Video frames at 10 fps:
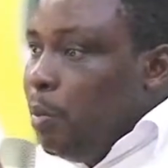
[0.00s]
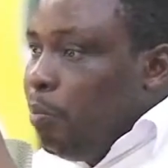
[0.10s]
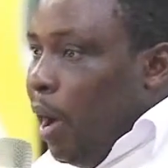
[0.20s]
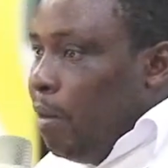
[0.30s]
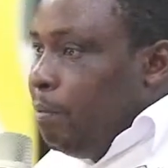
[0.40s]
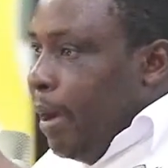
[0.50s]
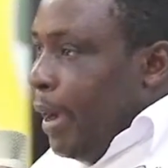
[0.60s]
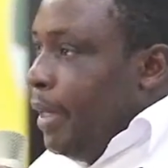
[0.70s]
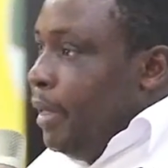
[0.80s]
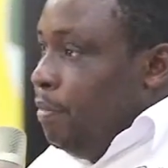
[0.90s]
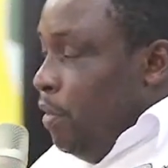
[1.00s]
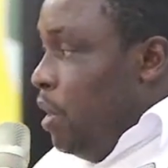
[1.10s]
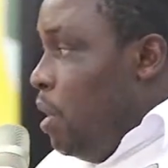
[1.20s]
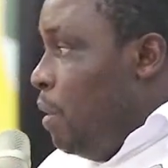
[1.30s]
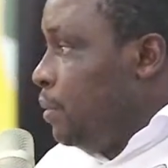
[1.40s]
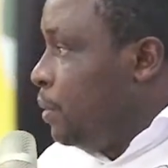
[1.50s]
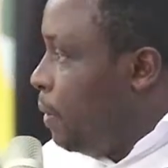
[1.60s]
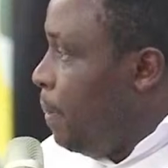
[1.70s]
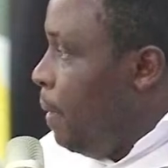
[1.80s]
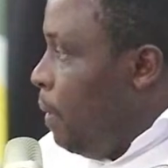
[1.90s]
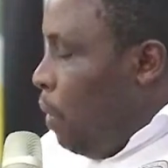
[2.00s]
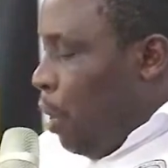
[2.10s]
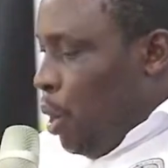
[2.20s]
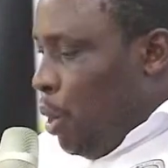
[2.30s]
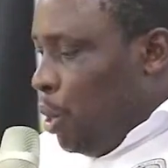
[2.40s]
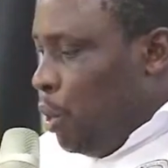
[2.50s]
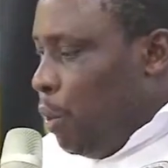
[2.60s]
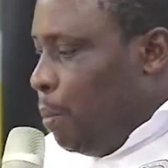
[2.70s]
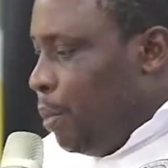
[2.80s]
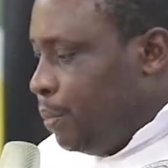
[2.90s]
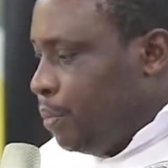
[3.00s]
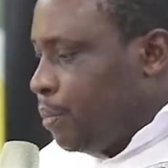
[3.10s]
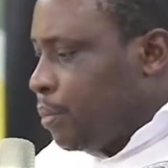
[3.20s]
People have packaged videos on YouTube.